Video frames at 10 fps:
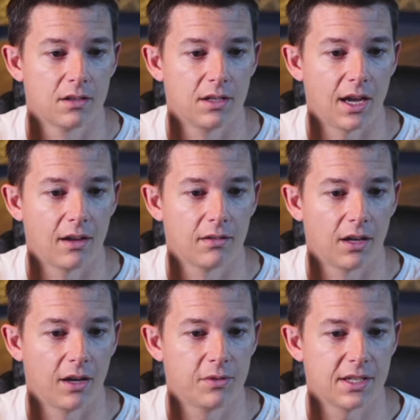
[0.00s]
yeah,
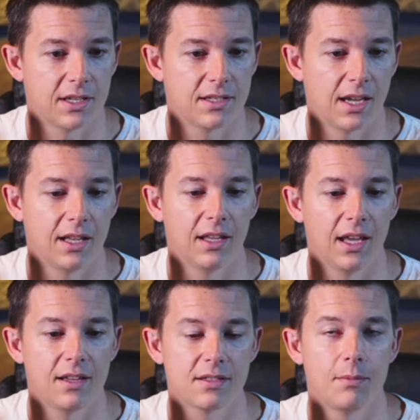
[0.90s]
I would say 10K
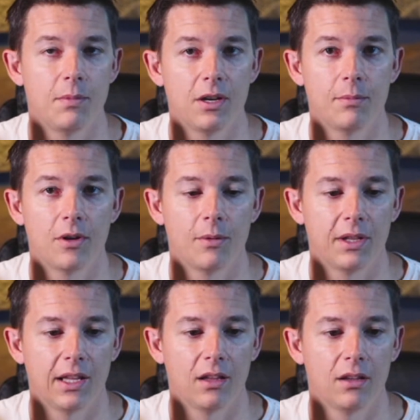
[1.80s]
is the minimum,
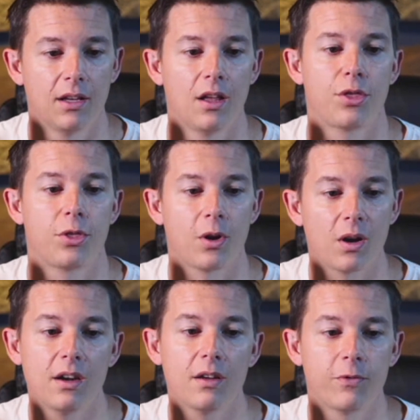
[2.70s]
and then
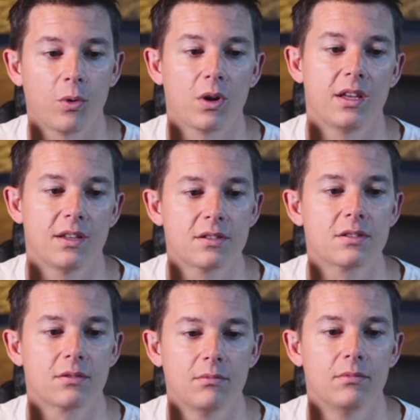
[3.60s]
30 to 40
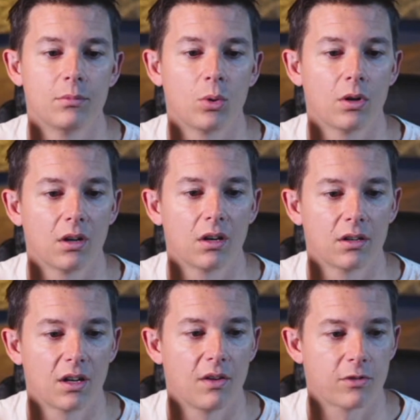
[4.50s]
is more
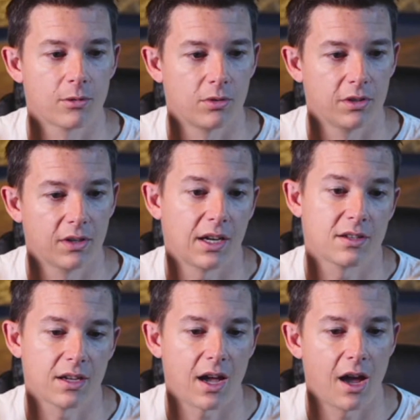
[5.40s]
comfortable. You can
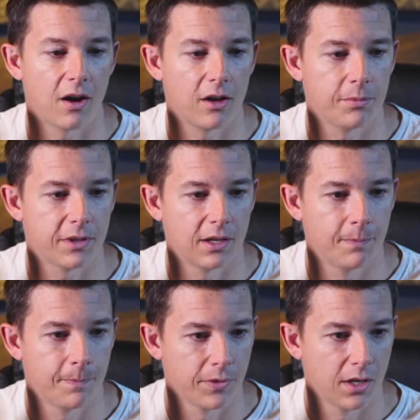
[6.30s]
actually hire help then.
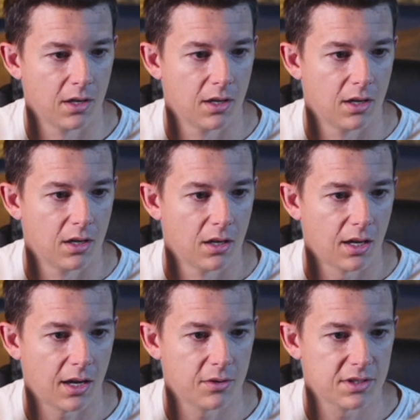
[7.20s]

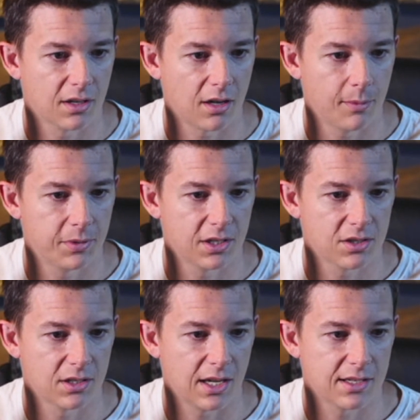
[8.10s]
How is the
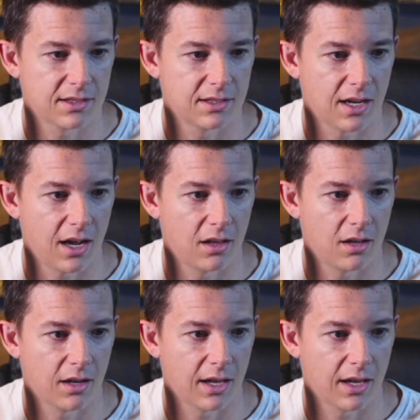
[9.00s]
competition as a dialogue